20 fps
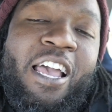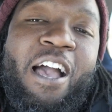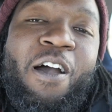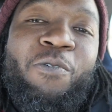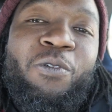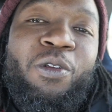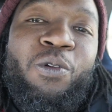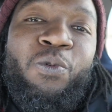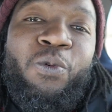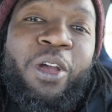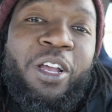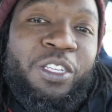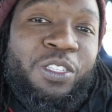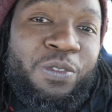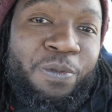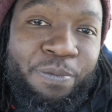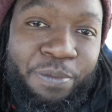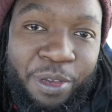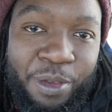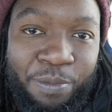I want to race
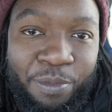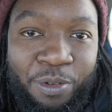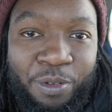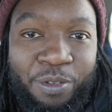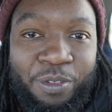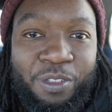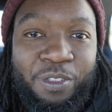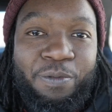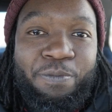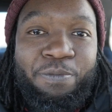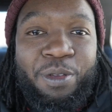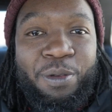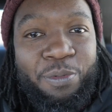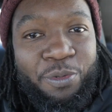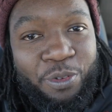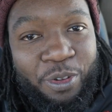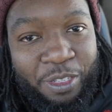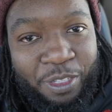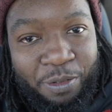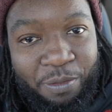some people
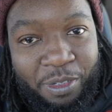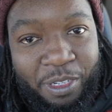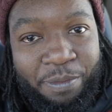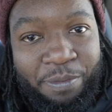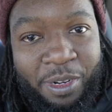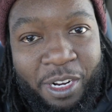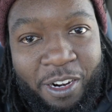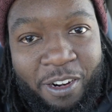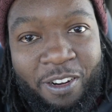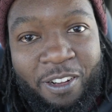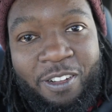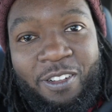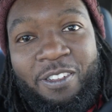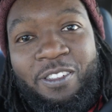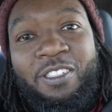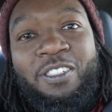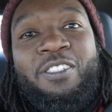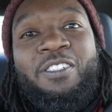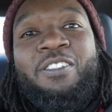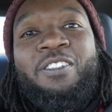with some
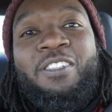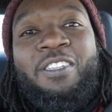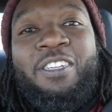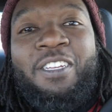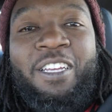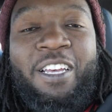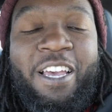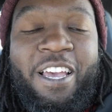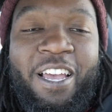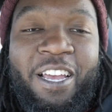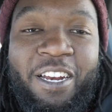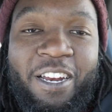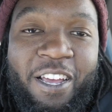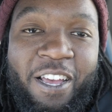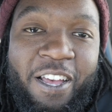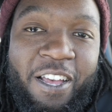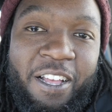Camaros, and